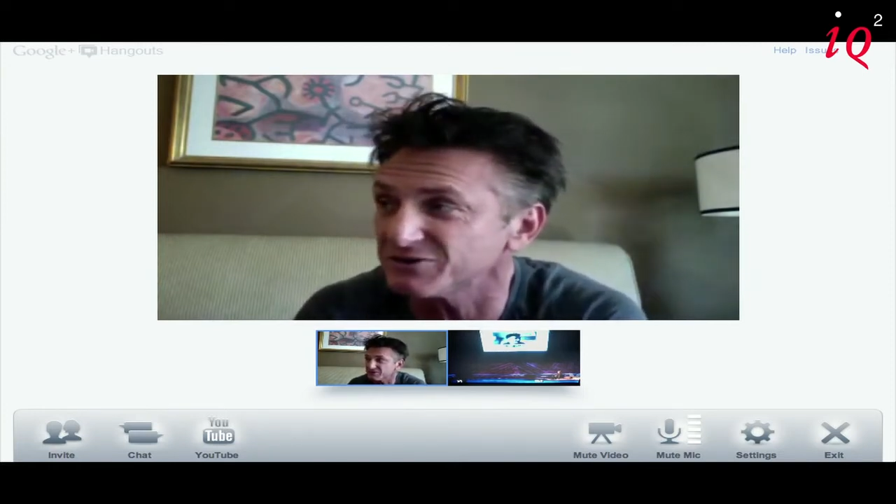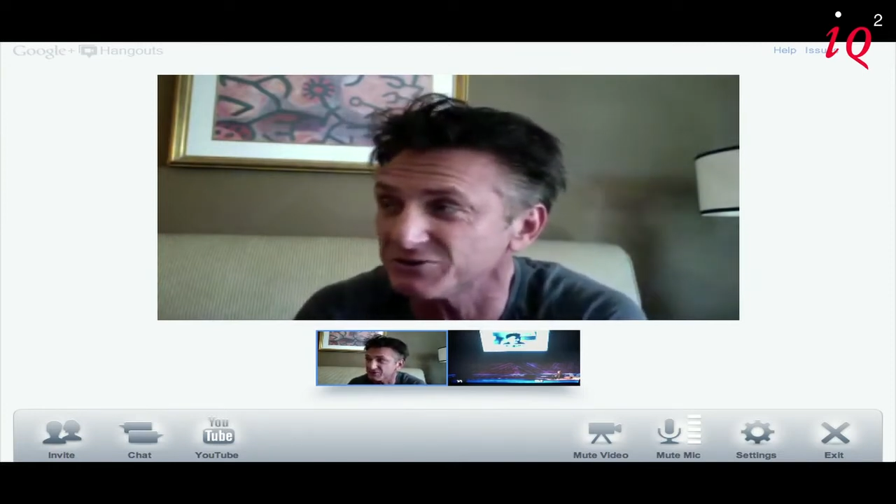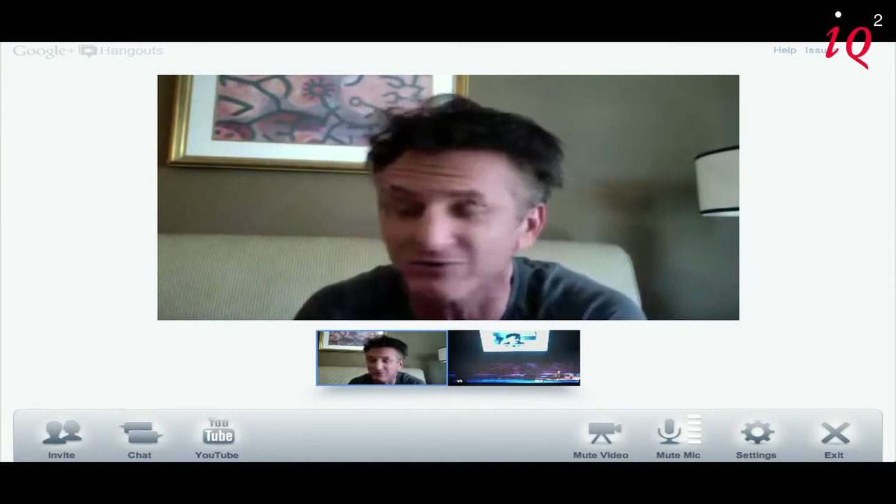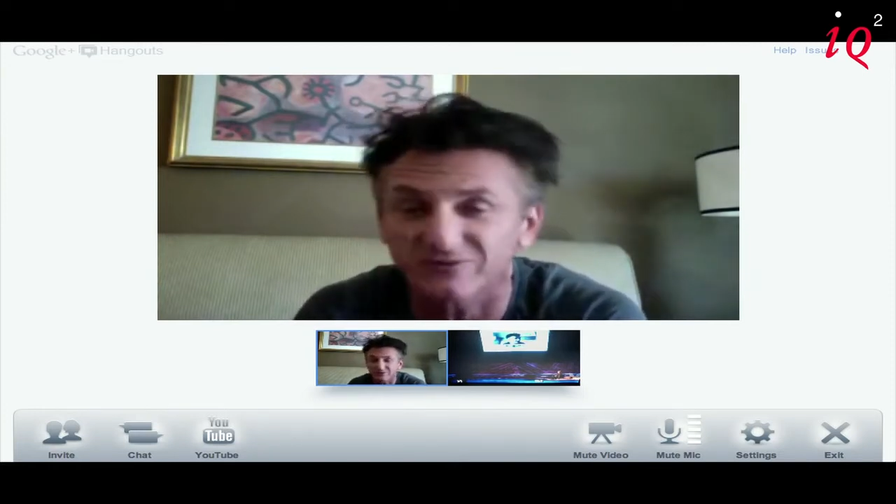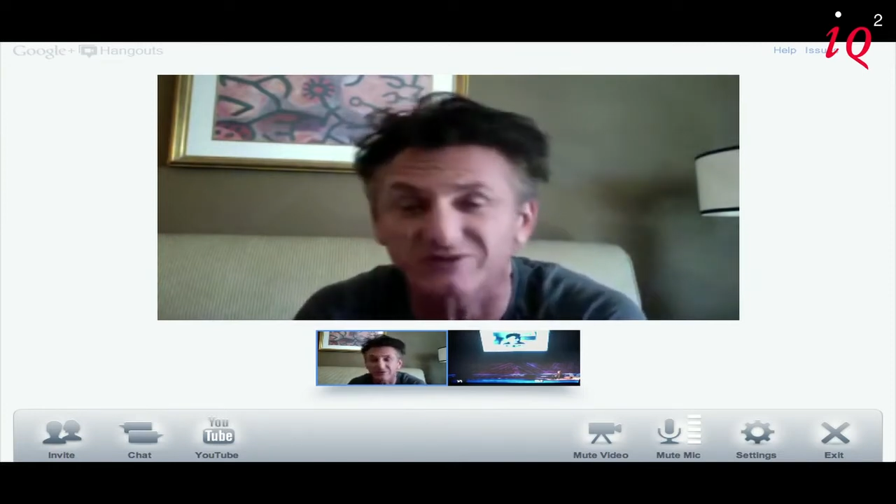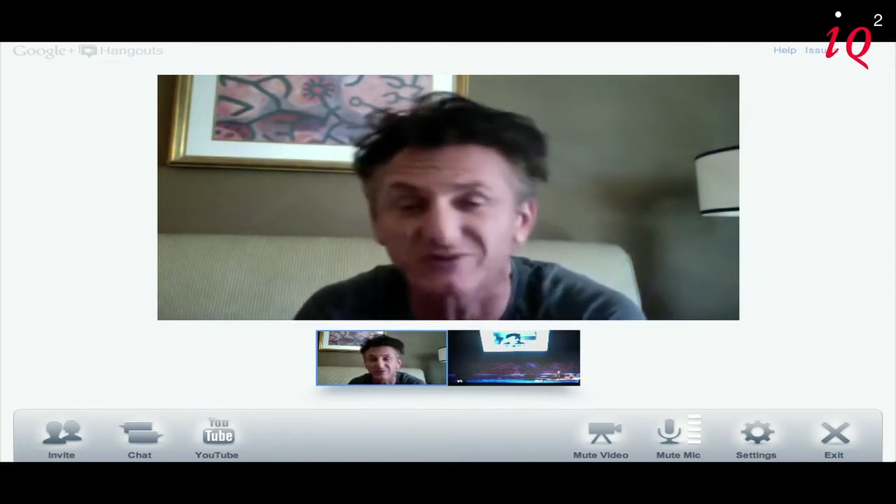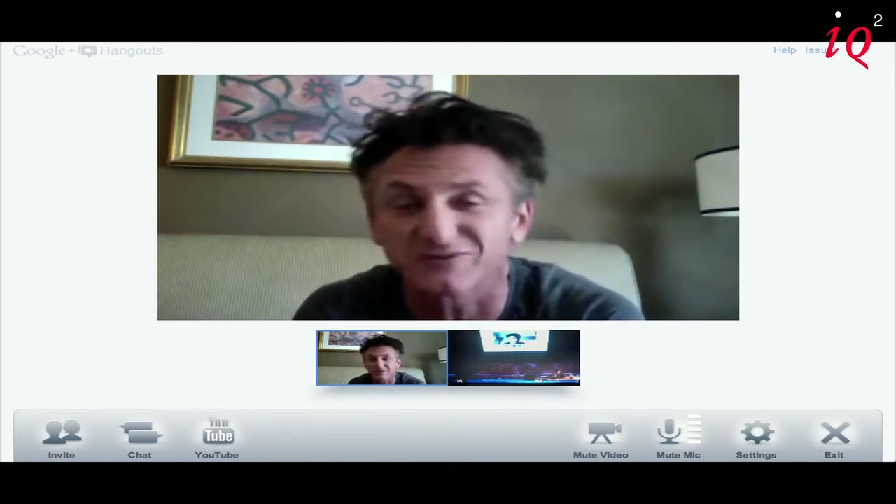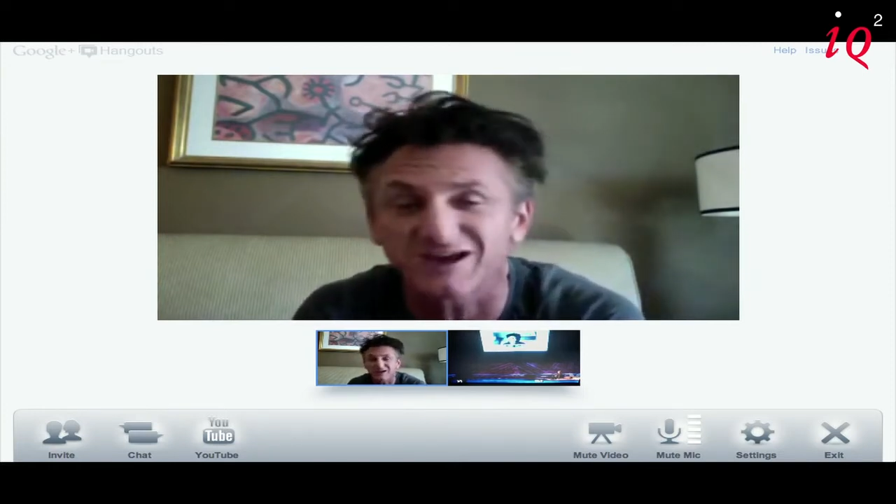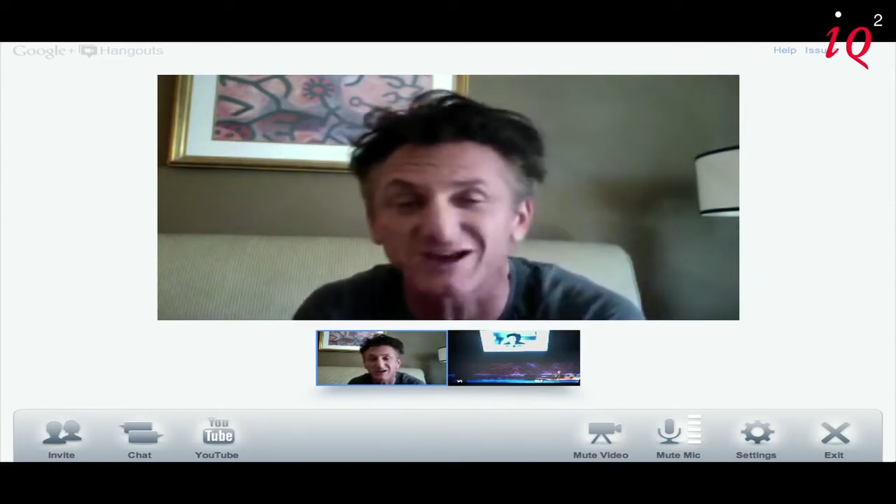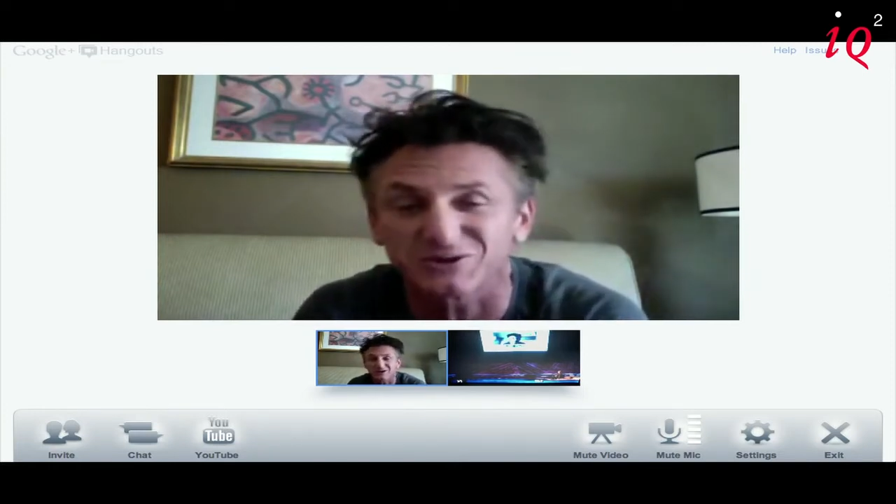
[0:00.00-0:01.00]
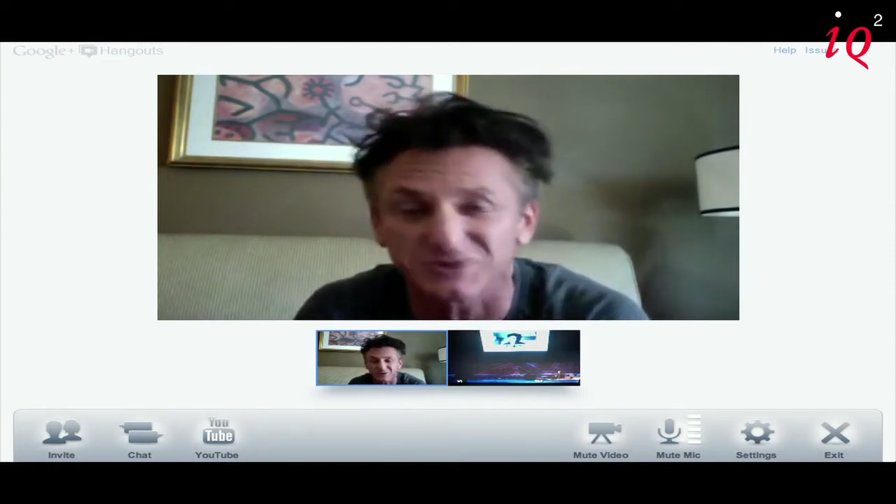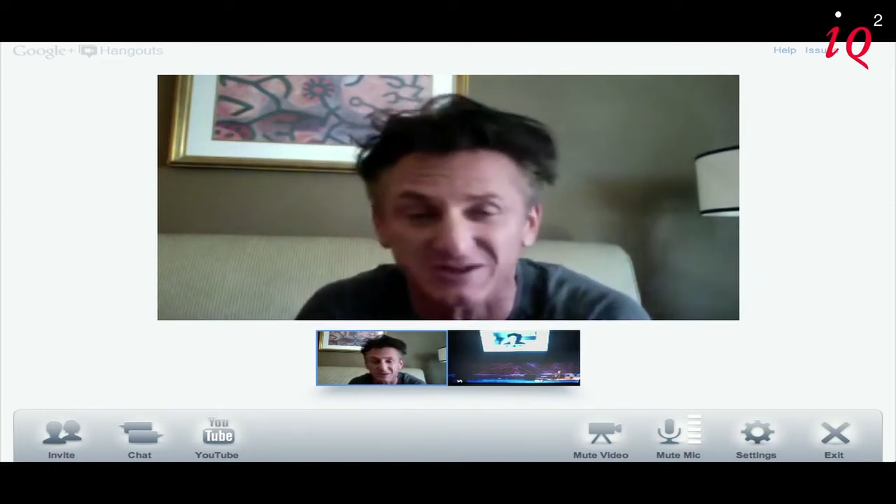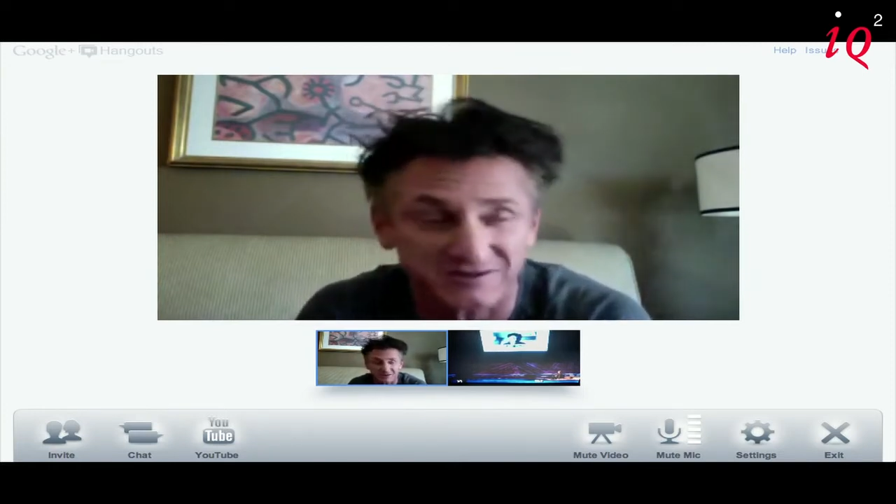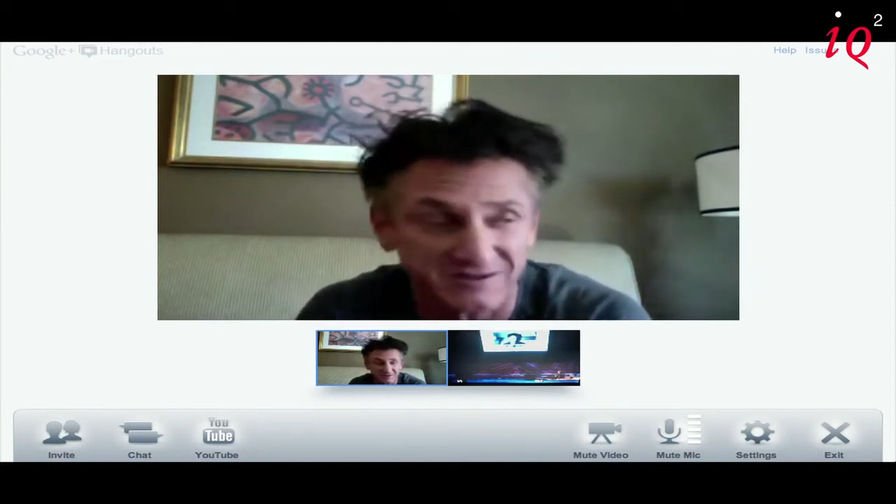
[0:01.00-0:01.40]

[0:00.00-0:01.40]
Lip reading: who have undervalued it.